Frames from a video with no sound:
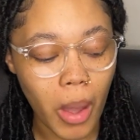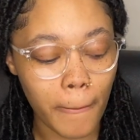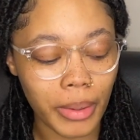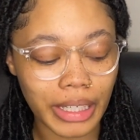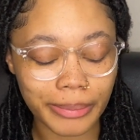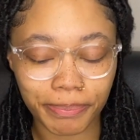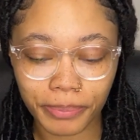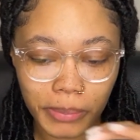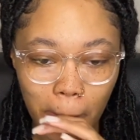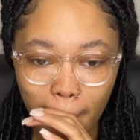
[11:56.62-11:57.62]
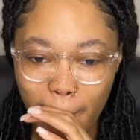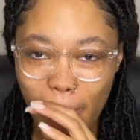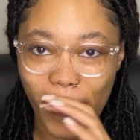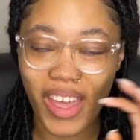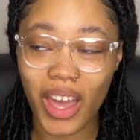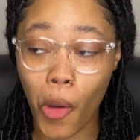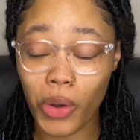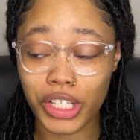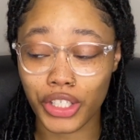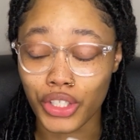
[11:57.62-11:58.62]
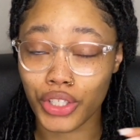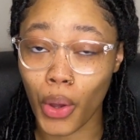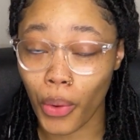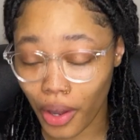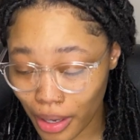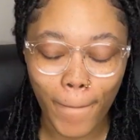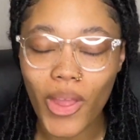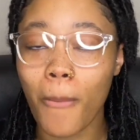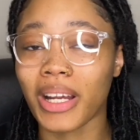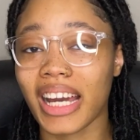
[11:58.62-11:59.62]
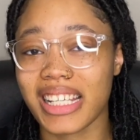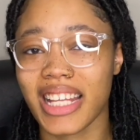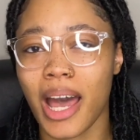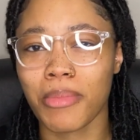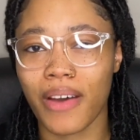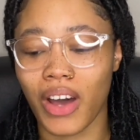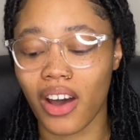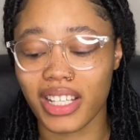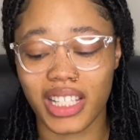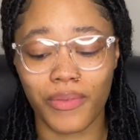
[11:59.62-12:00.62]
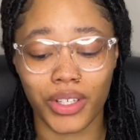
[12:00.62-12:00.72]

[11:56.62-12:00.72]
but it was so good. But like I said, I'm gonna have all his stuff in